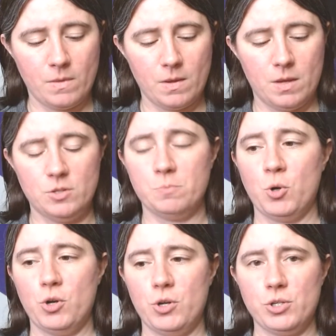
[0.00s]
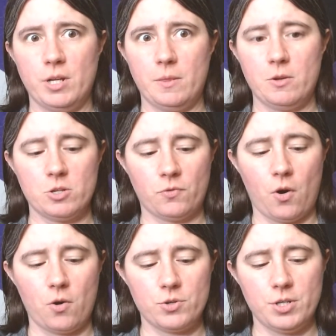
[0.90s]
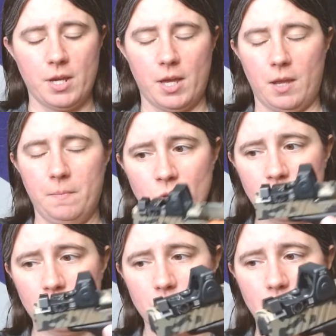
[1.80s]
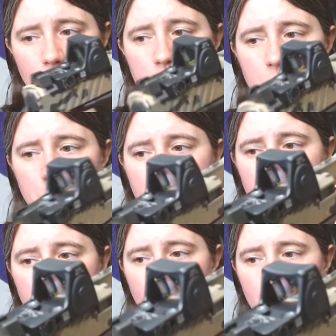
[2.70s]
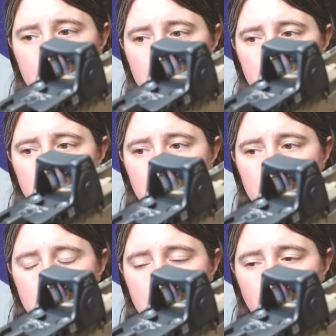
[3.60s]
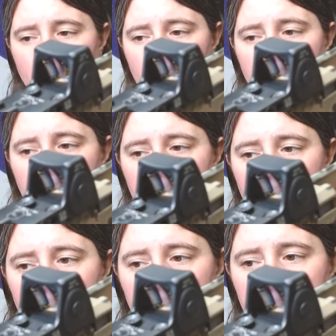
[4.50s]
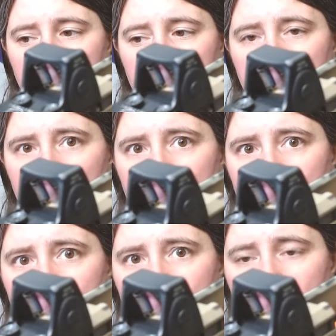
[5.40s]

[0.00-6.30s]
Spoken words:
And just push it in there as far as you can. So now it's in there, and all you see is the black part of the